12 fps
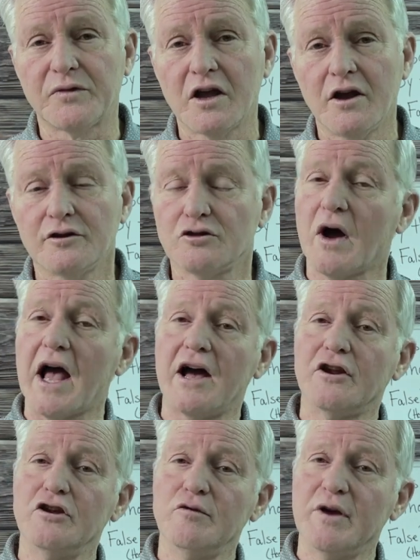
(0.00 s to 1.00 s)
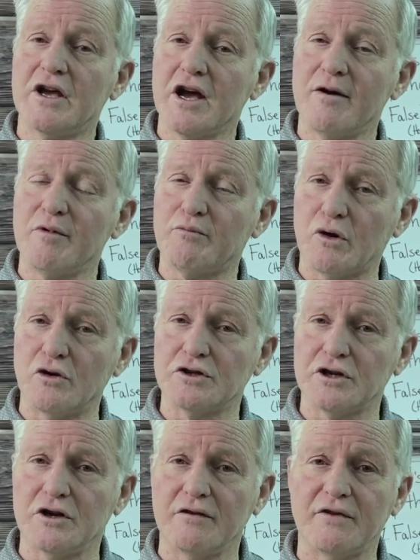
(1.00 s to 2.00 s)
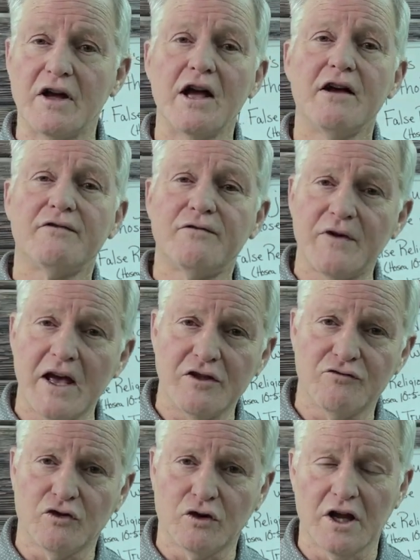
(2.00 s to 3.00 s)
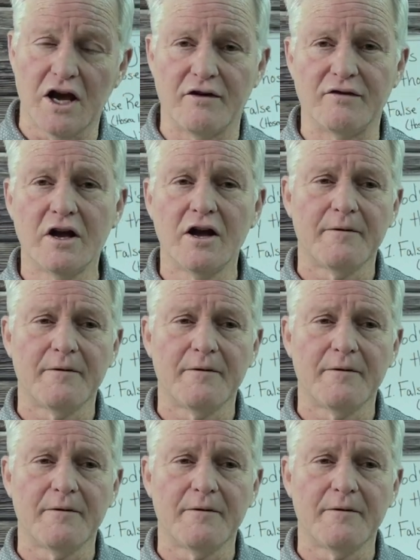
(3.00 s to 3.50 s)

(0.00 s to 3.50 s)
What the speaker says: So how do you become a person of faithful love,